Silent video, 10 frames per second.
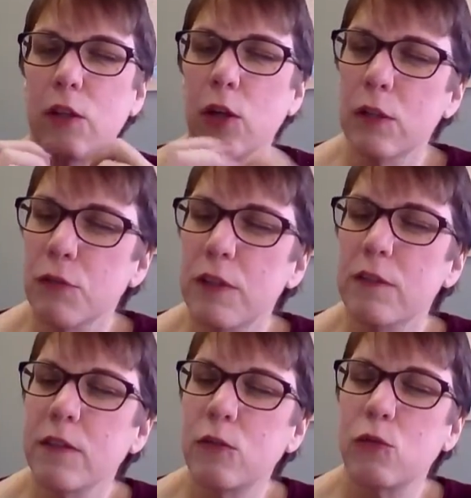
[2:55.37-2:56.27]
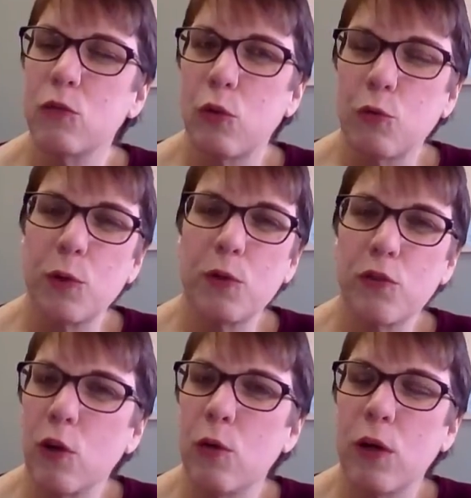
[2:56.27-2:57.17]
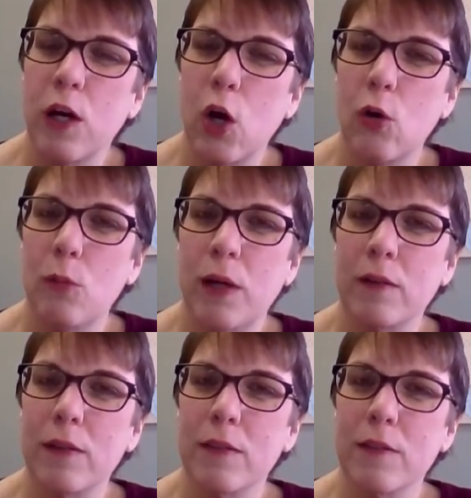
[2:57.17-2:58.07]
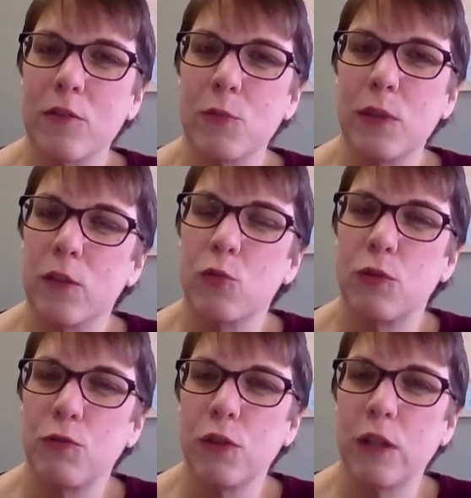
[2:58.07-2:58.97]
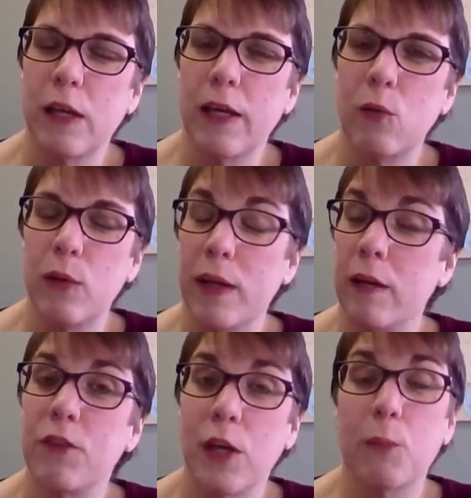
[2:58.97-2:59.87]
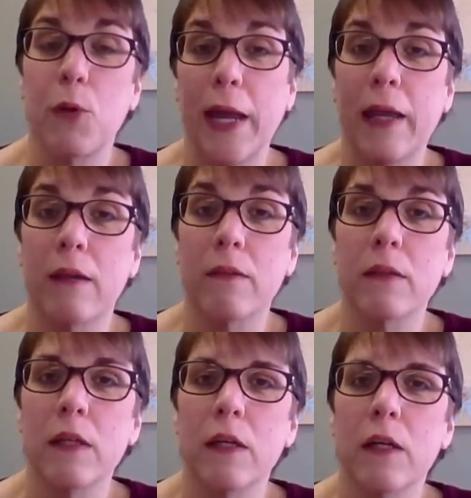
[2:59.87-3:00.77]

The only reason that we're so gung ho about this is because we feel like we have the upper hand.